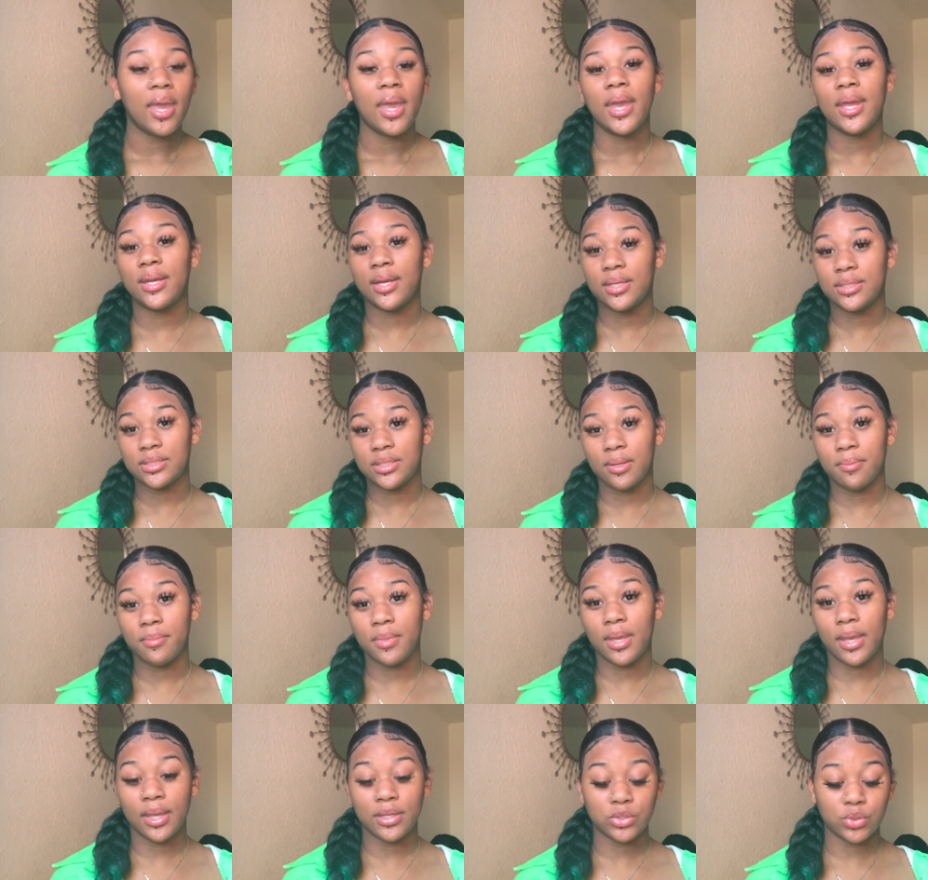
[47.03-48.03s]
And they sent
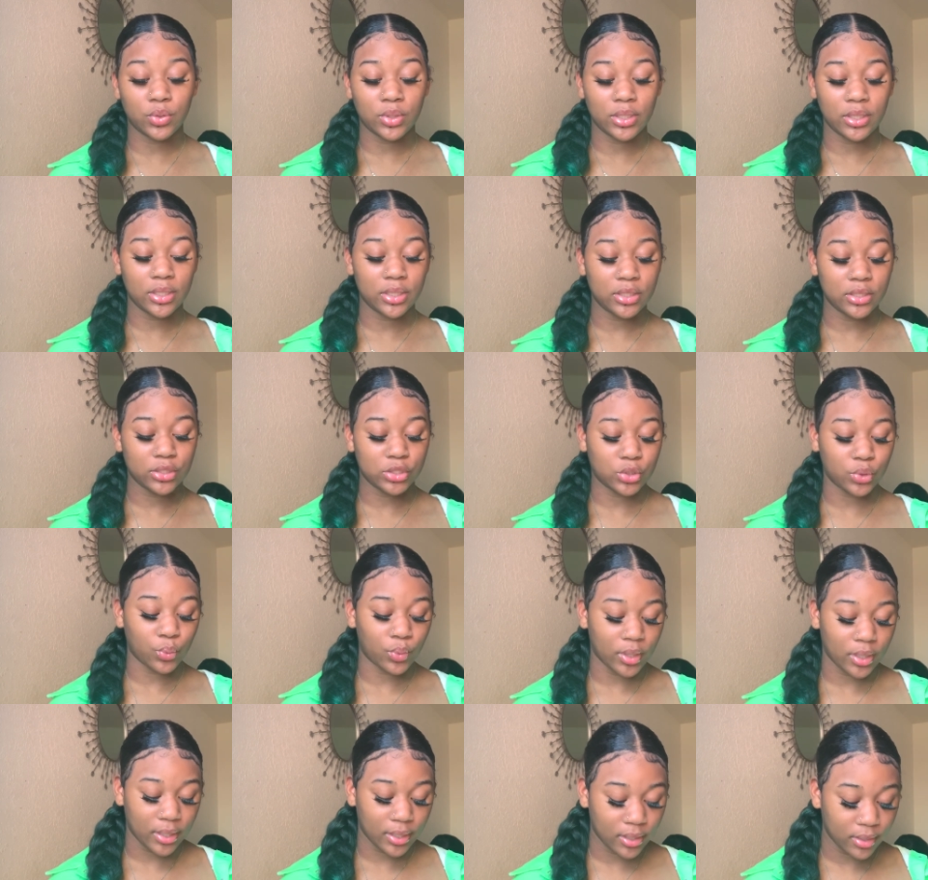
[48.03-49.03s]
me a 20 inch
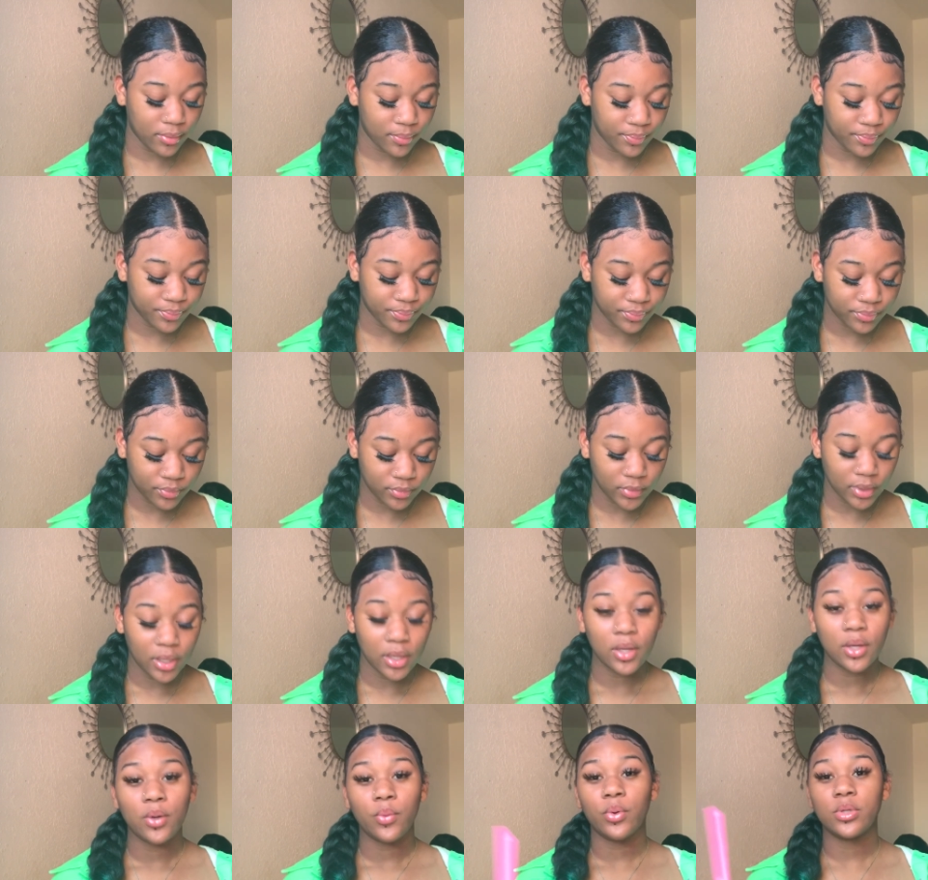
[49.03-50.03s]
wig,
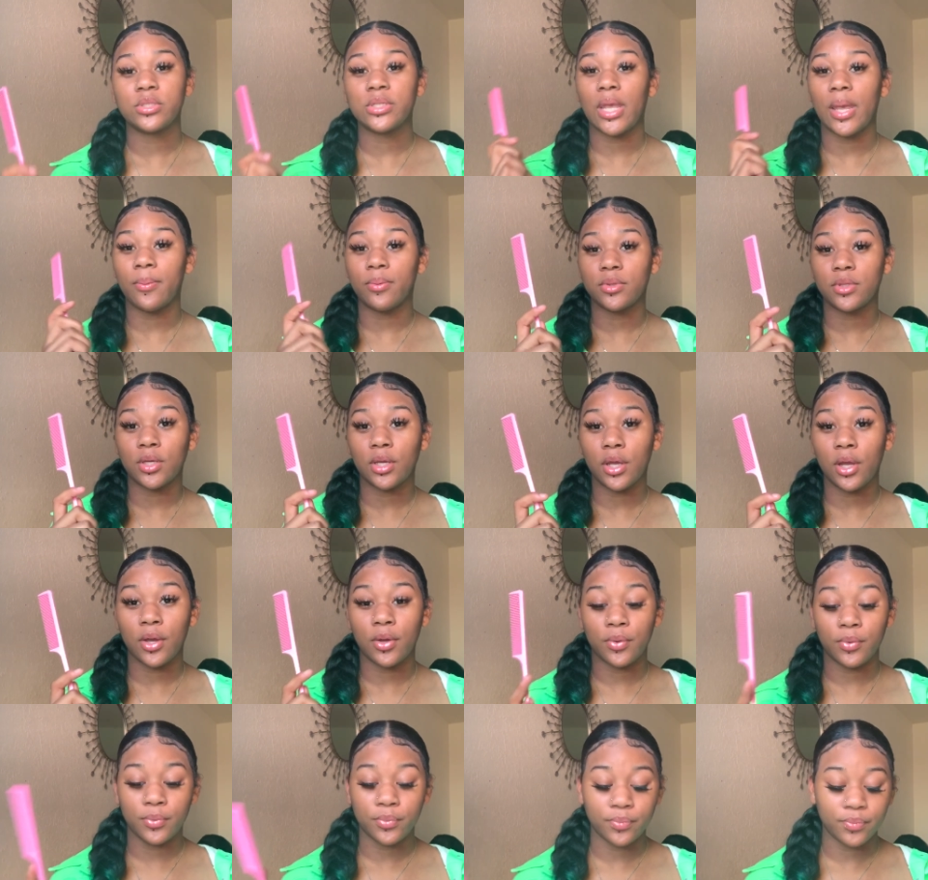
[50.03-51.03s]
which came with the
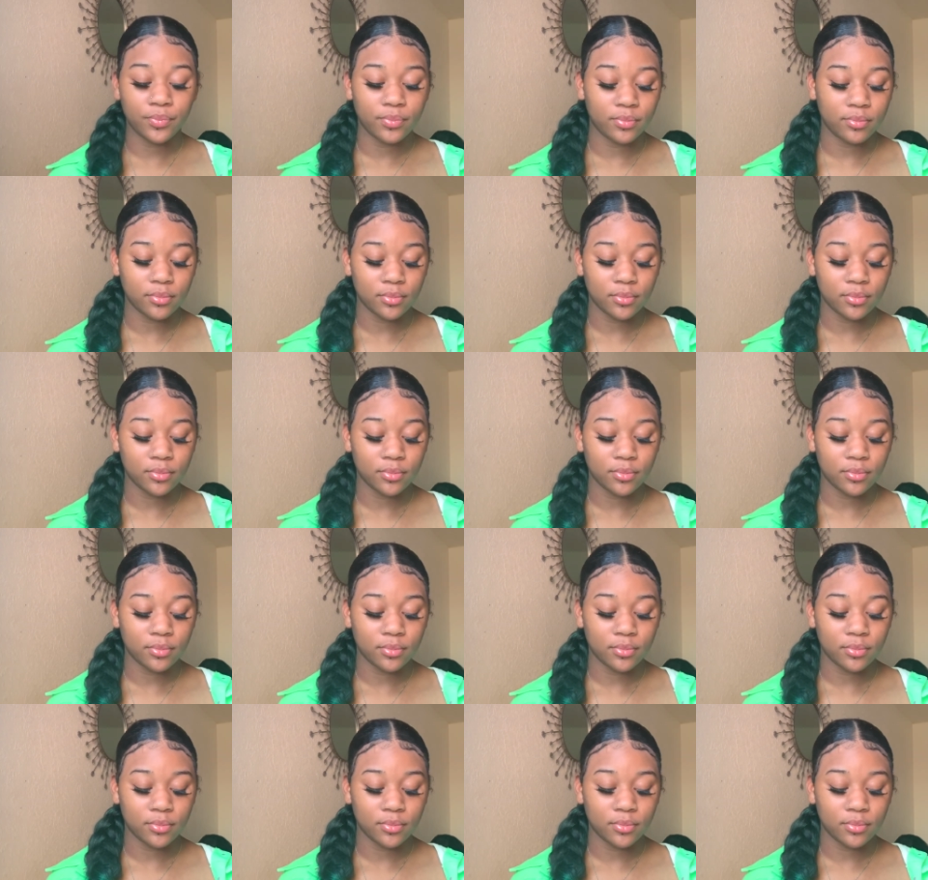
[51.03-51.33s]
comb.